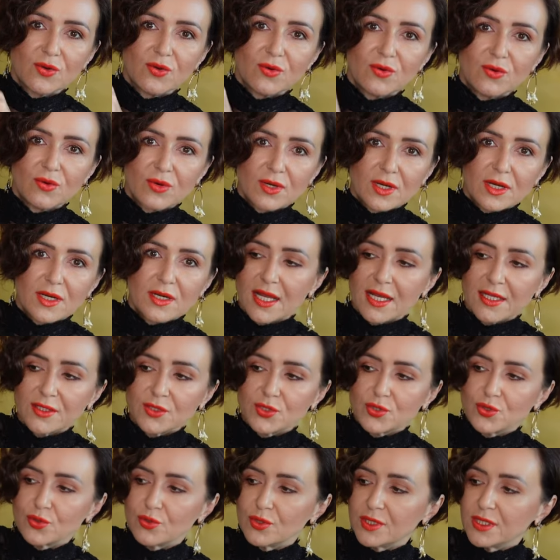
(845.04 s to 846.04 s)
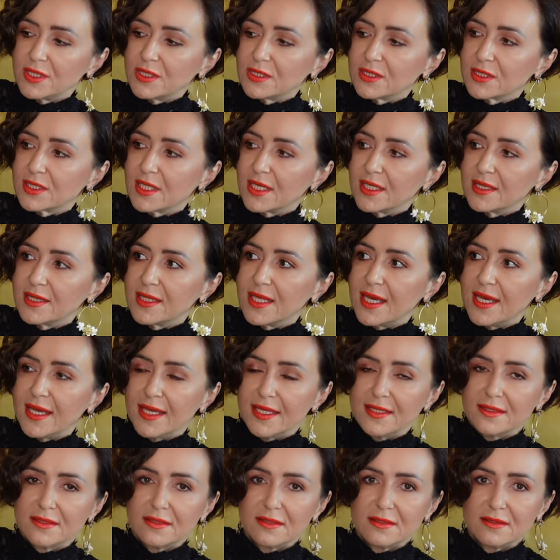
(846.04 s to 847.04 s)
or undo it and
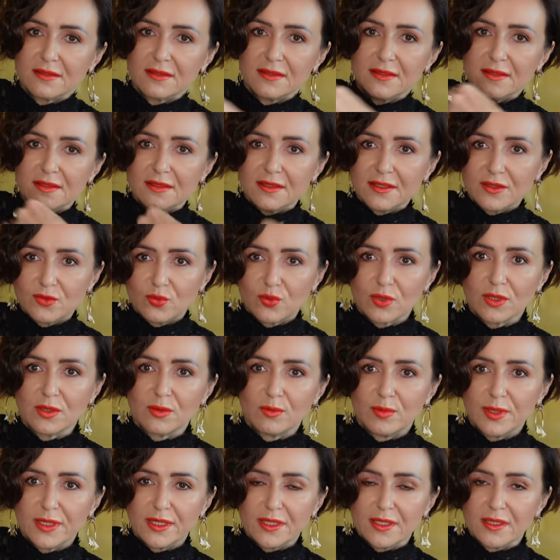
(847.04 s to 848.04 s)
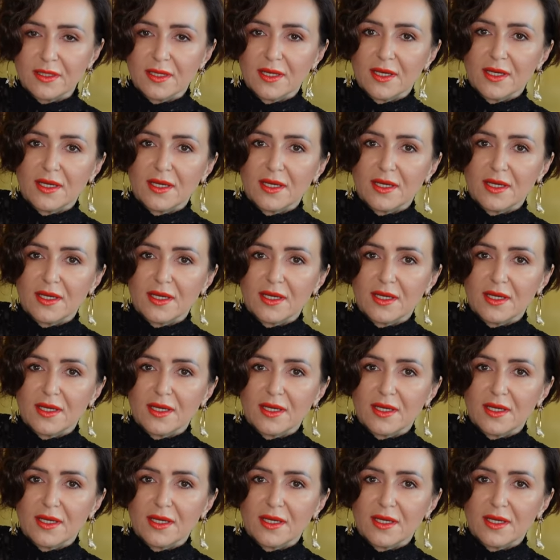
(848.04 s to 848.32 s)
then it will be